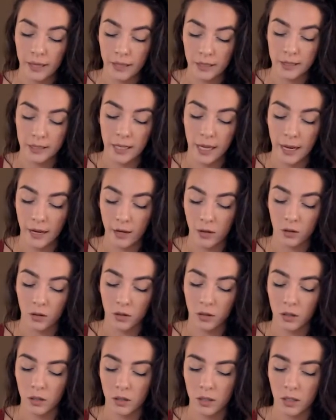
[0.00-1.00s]
The
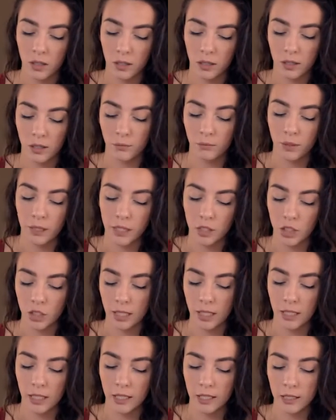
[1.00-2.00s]
cycle, the completion
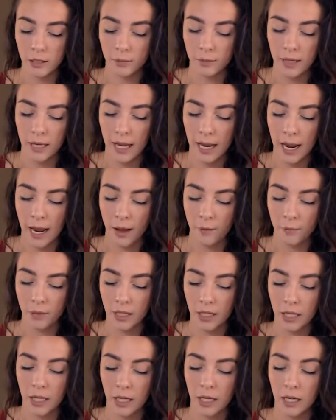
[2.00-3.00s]
that needs to be
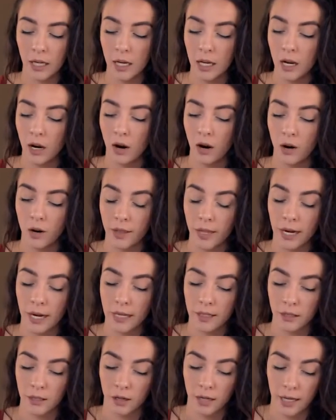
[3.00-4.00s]
happening, or that
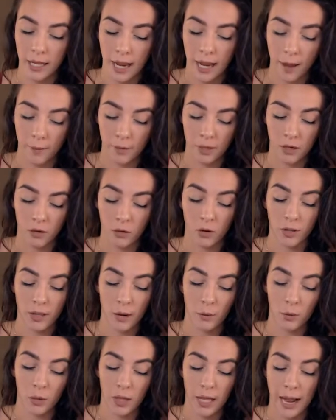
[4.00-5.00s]
has already happened, or
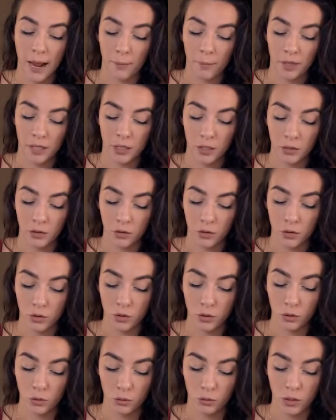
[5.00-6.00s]
that will happen
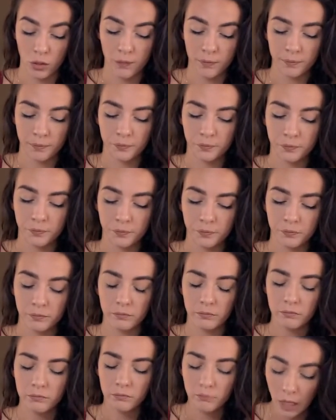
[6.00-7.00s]
soon,
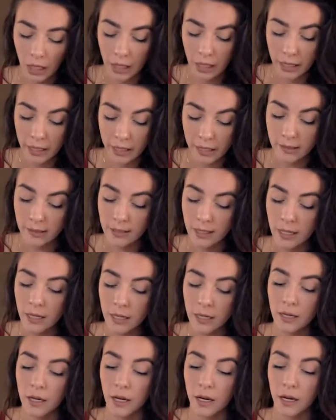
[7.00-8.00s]
is
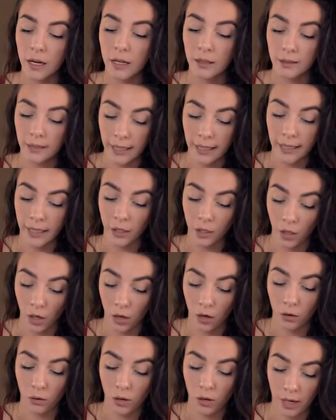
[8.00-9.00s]
letting
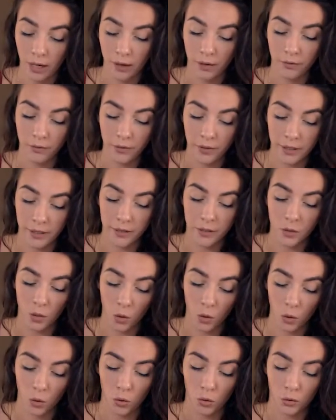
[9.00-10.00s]
go of this
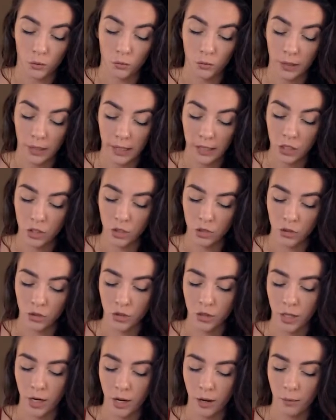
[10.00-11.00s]
old
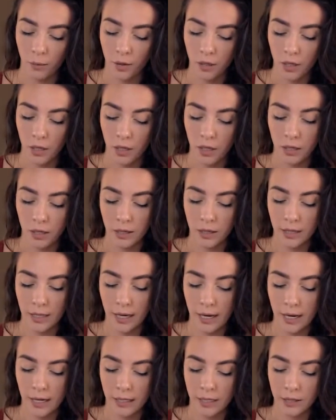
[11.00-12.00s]
relationship
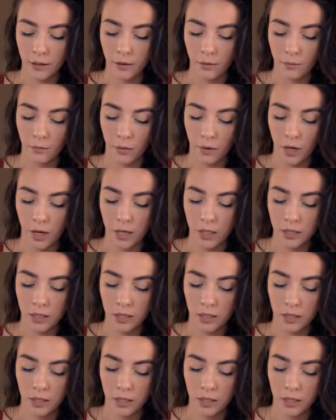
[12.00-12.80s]
that brought,